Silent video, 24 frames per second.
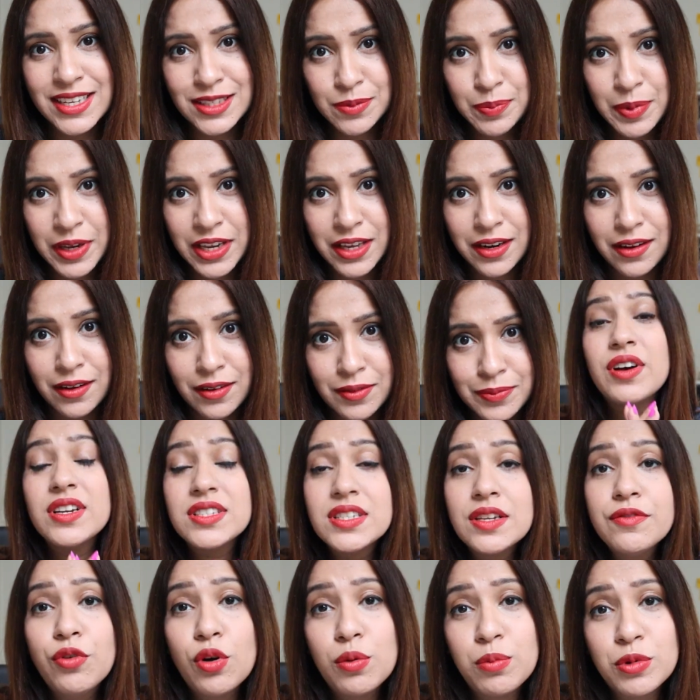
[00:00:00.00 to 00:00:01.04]
as a beginner.
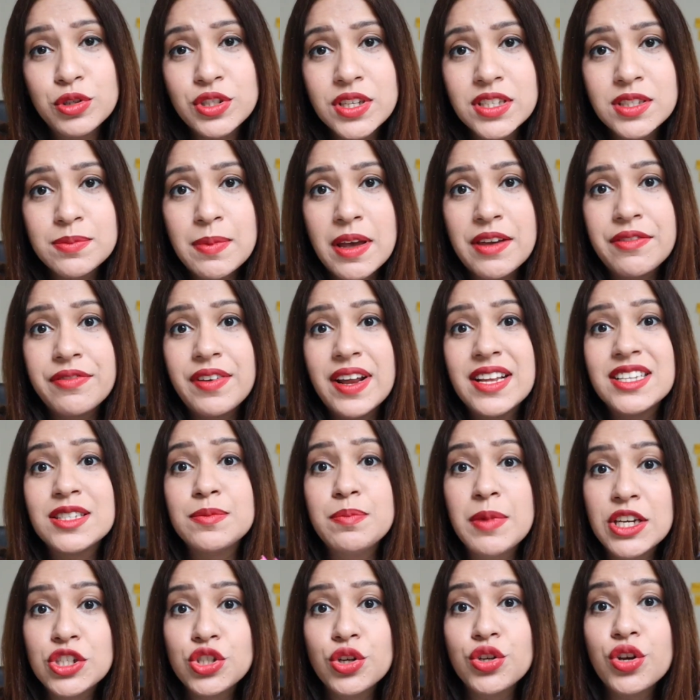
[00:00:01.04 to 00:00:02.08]
First and foremost is, my friends,
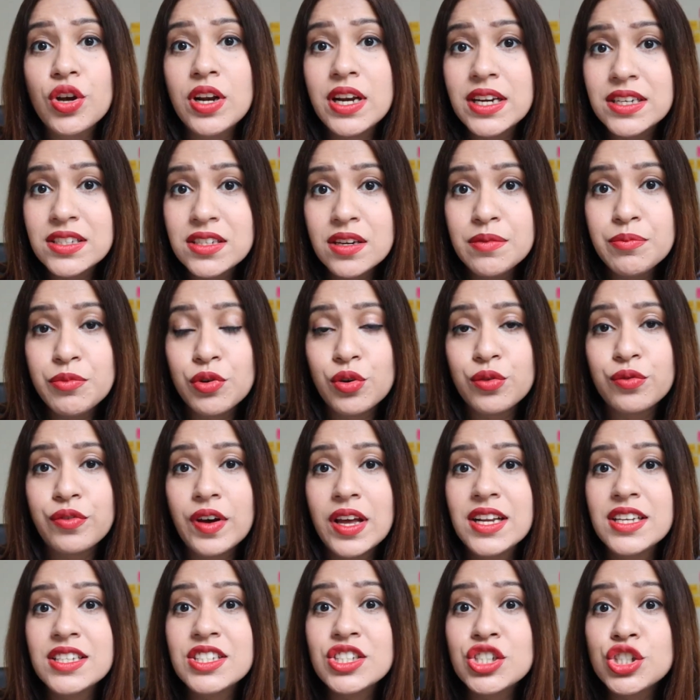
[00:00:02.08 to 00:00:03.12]
make sure your LinkedIn
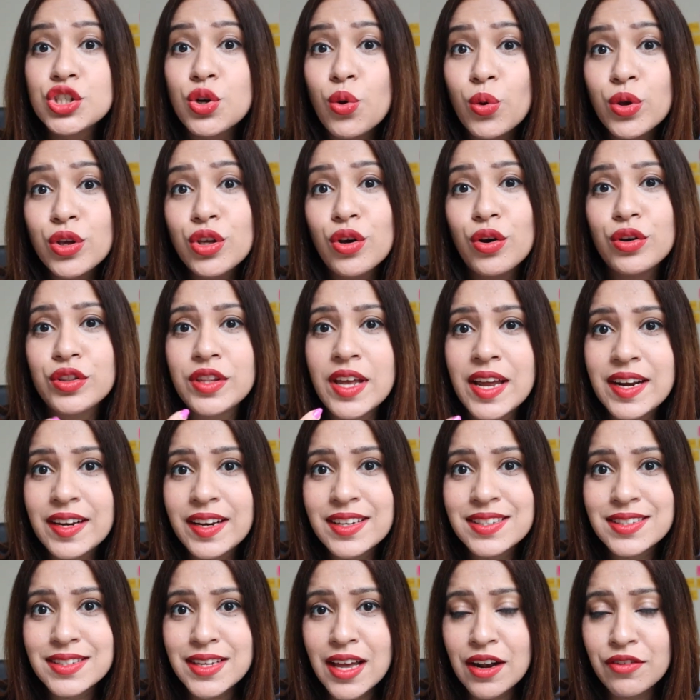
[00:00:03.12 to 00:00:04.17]
profile is showing your
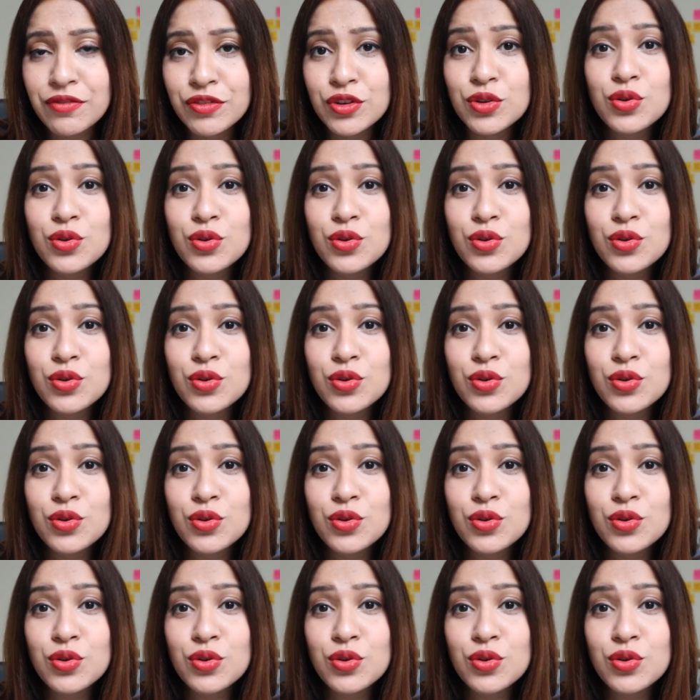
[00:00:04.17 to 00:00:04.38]
authentic self.